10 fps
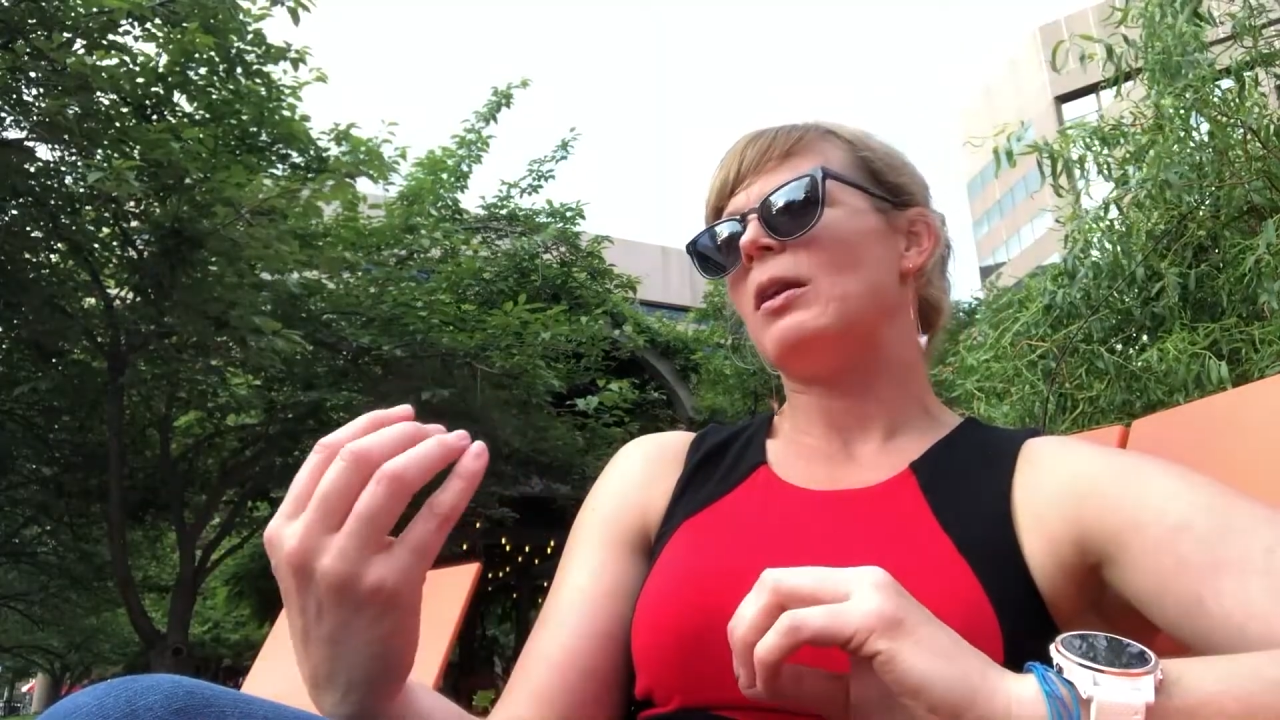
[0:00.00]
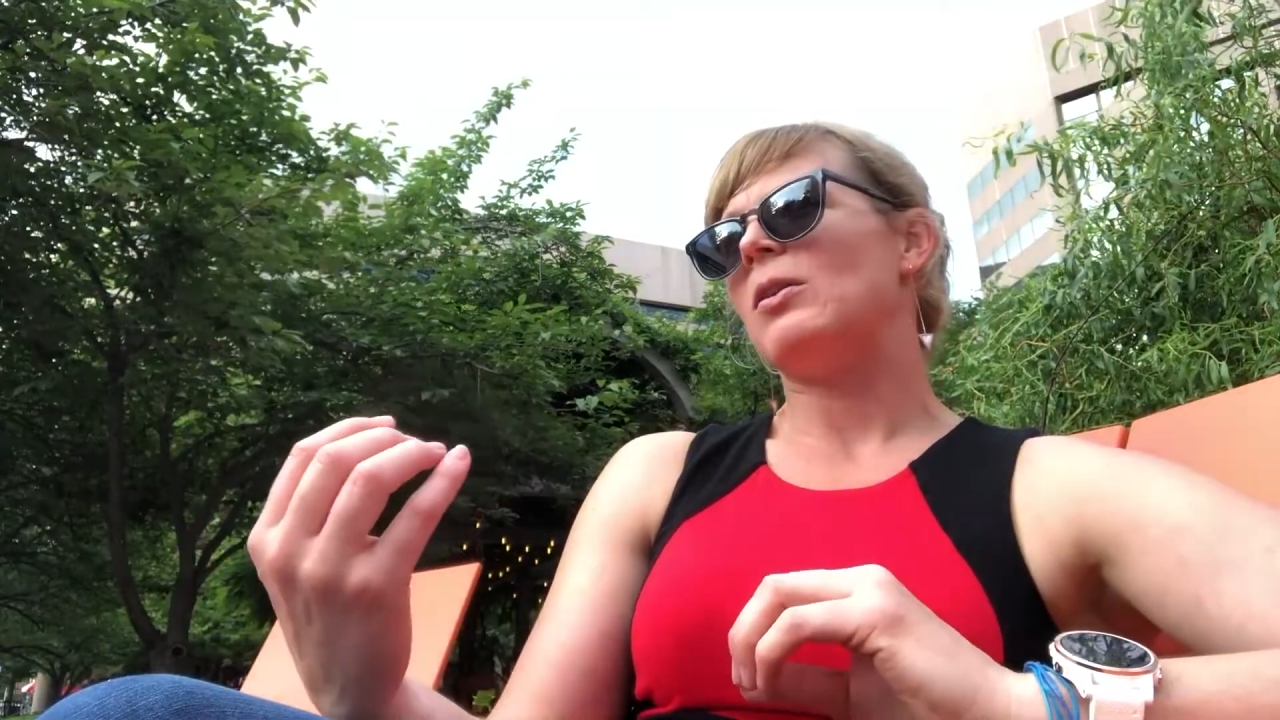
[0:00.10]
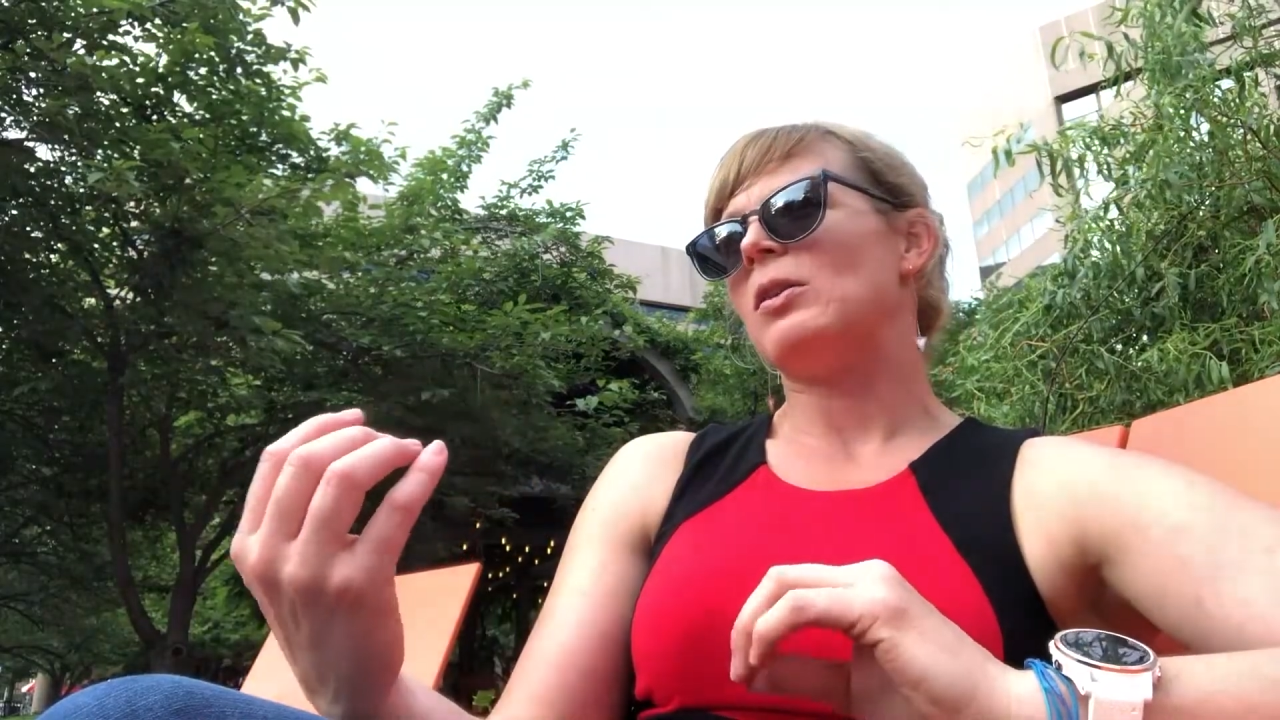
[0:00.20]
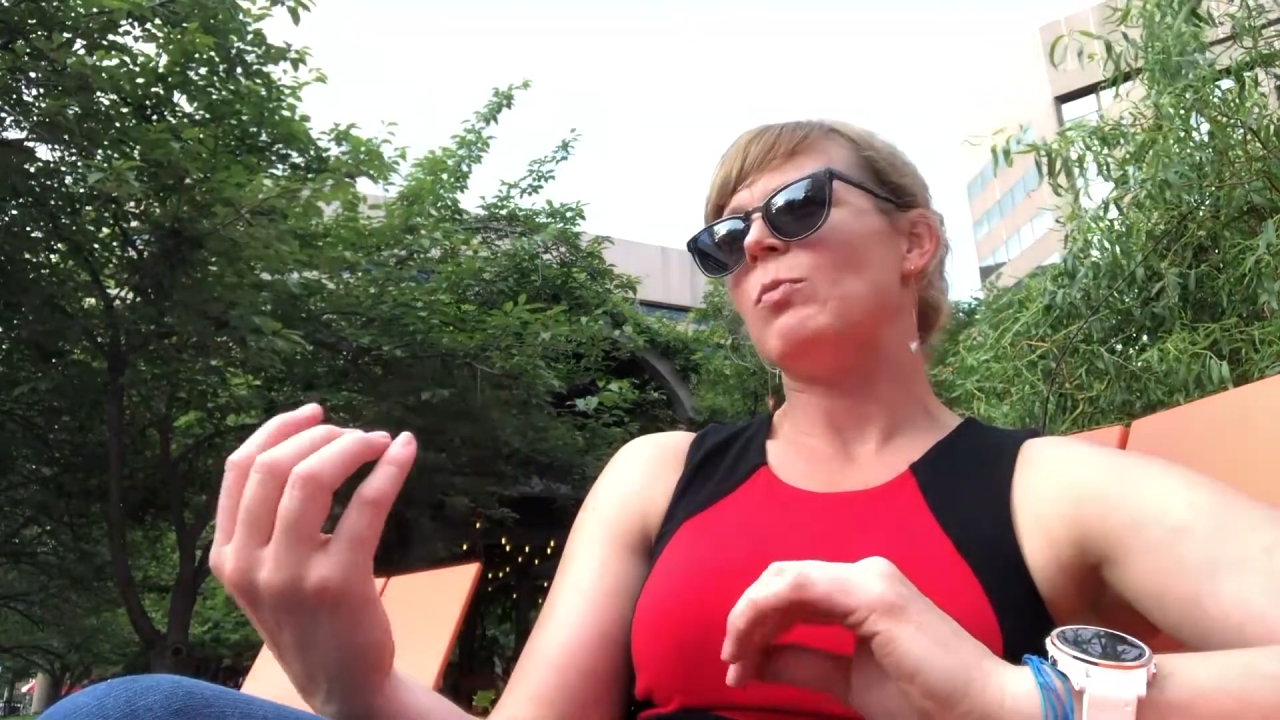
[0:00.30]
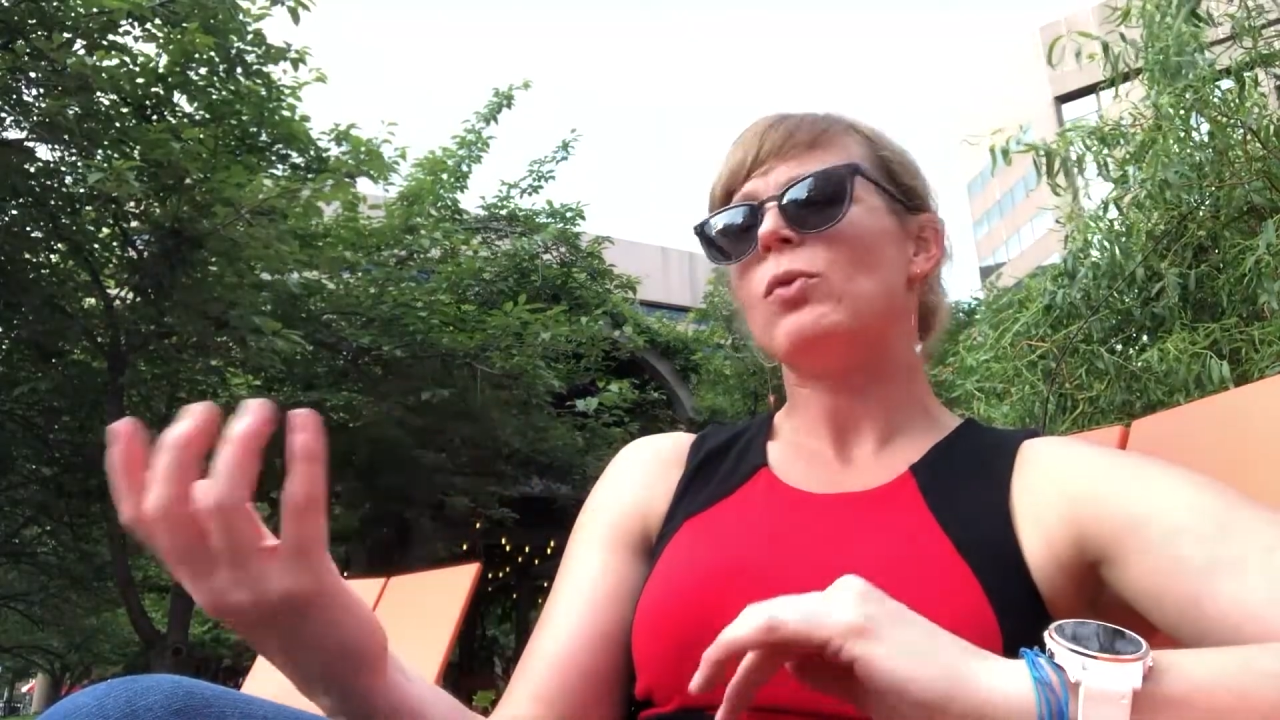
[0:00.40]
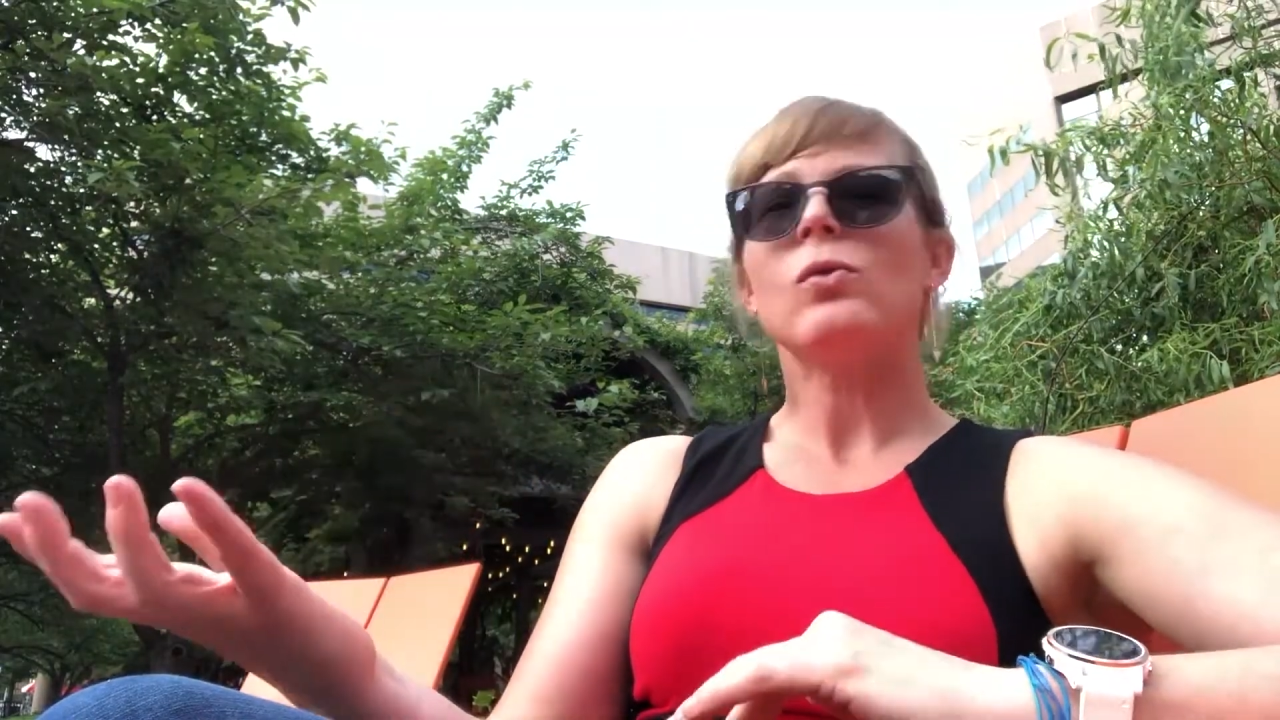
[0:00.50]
there's